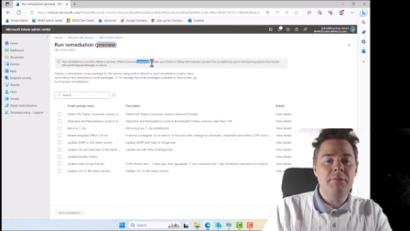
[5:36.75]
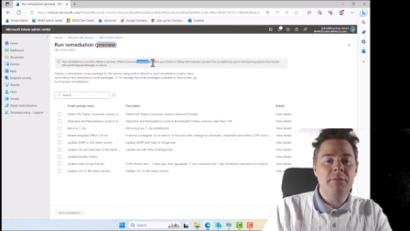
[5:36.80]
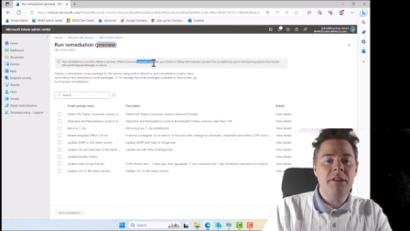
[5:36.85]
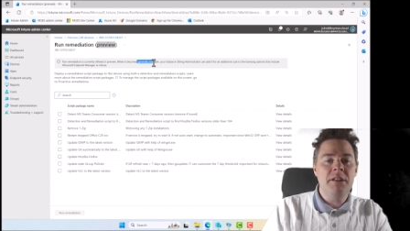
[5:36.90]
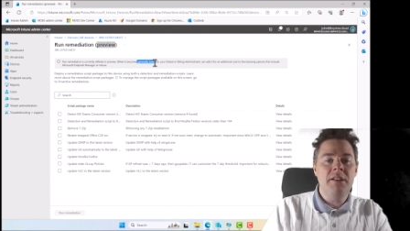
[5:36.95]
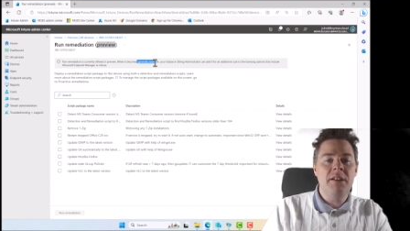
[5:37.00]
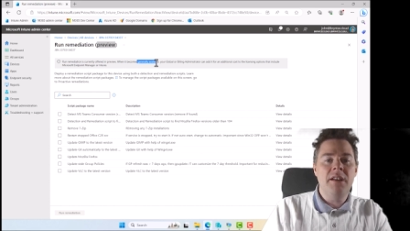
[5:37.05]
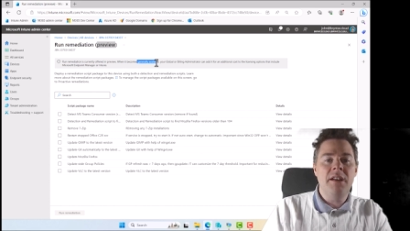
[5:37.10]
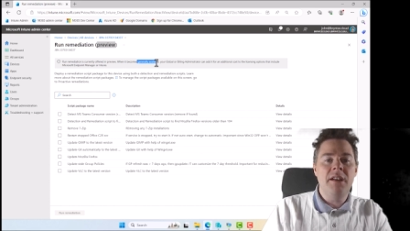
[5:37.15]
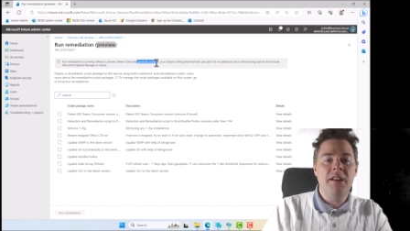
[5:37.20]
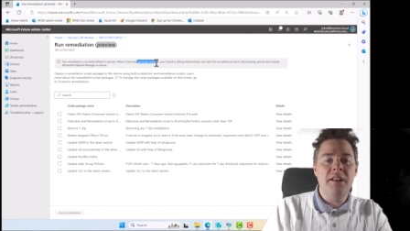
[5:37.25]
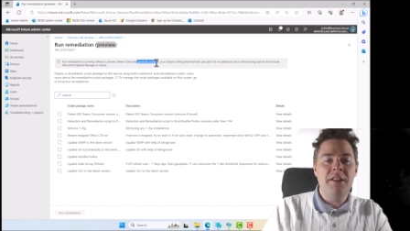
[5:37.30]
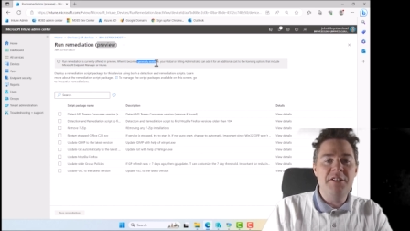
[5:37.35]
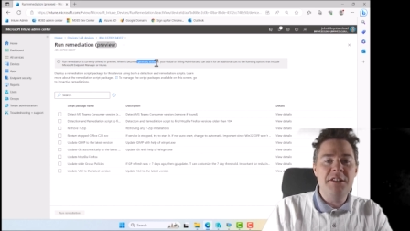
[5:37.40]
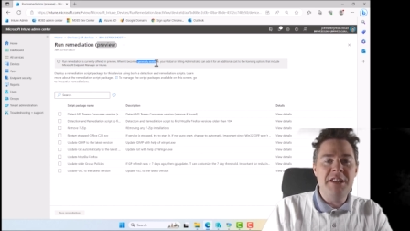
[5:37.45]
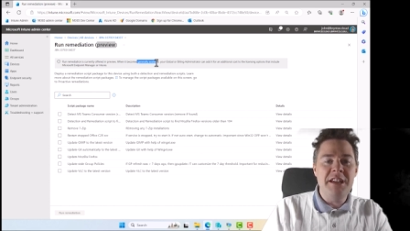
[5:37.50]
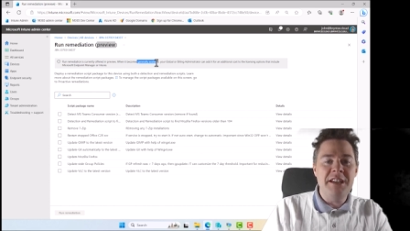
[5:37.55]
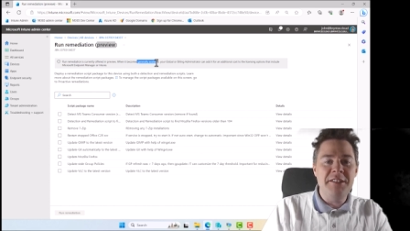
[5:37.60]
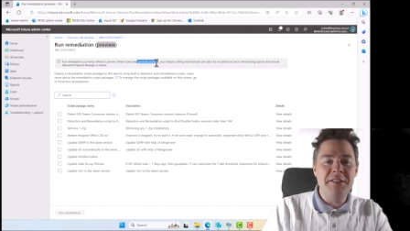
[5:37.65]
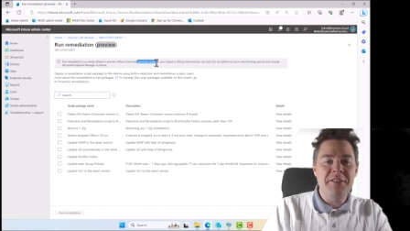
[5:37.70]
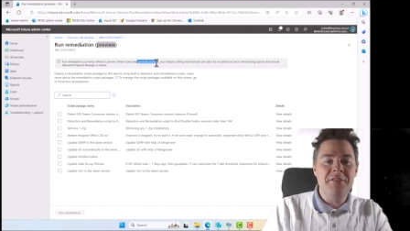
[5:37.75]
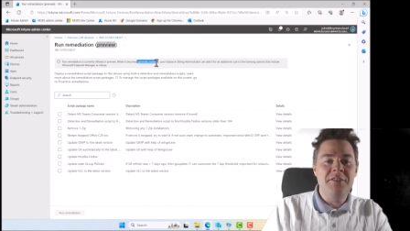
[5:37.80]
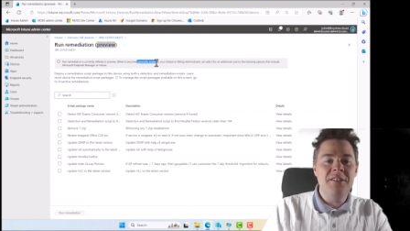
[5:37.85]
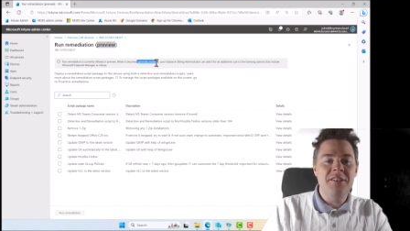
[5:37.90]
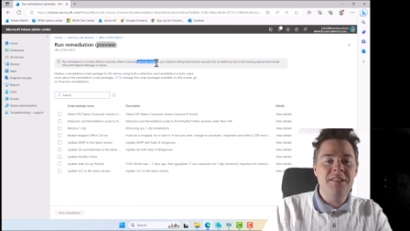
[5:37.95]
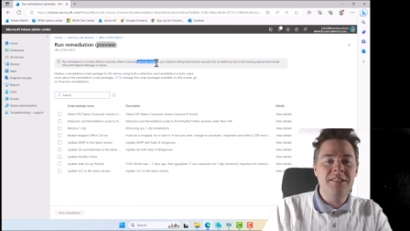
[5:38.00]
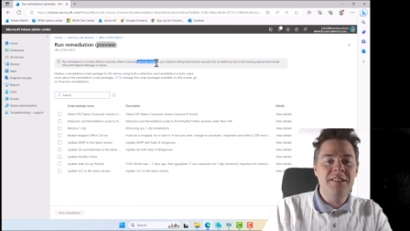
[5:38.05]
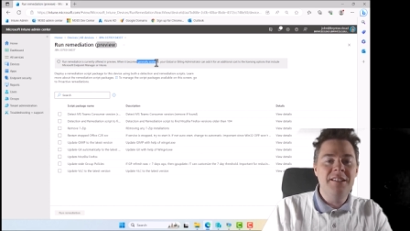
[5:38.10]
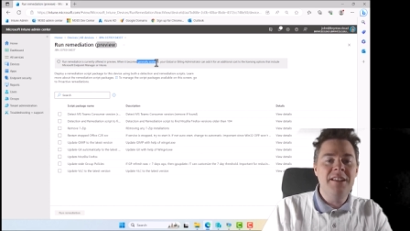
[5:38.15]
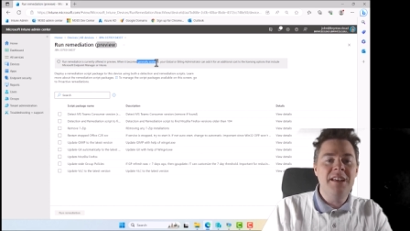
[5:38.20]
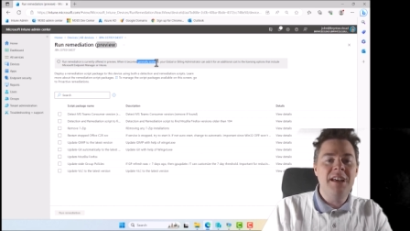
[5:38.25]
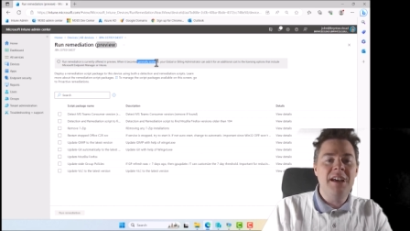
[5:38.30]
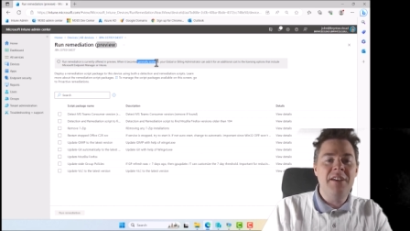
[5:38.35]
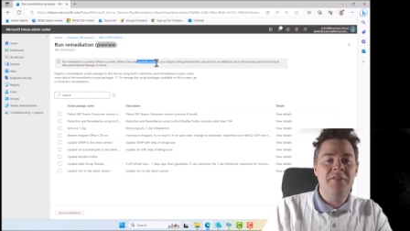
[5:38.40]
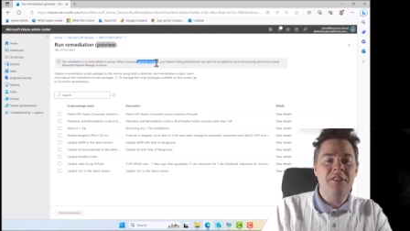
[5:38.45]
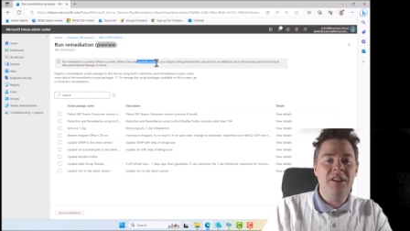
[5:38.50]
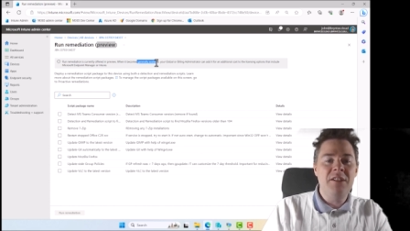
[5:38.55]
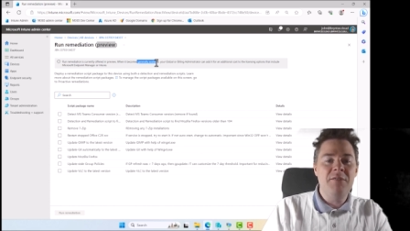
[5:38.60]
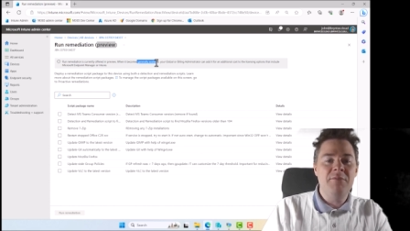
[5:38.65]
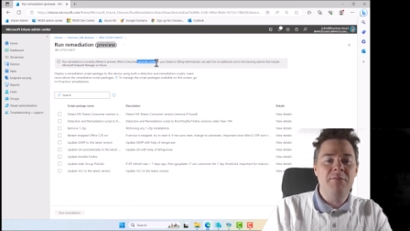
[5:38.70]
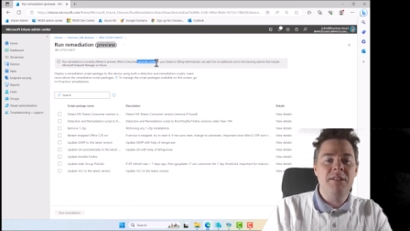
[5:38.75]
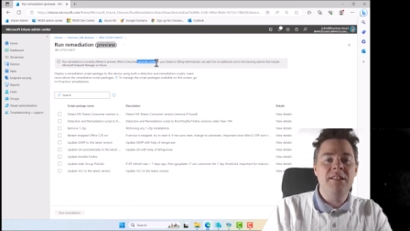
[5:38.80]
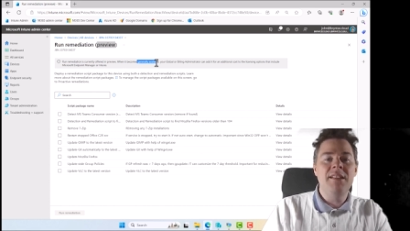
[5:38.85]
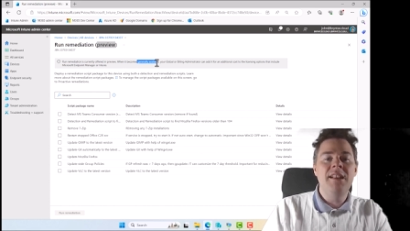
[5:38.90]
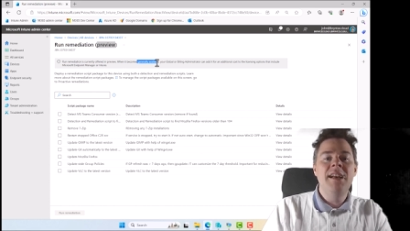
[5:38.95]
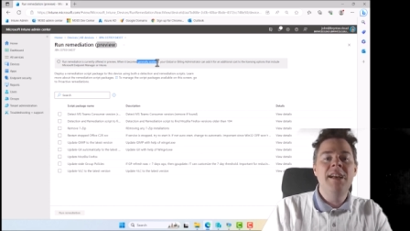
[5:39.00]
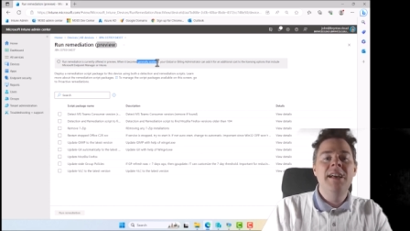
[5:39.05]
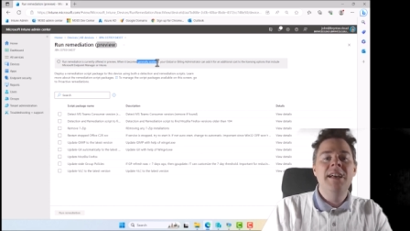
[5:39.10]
but generally available,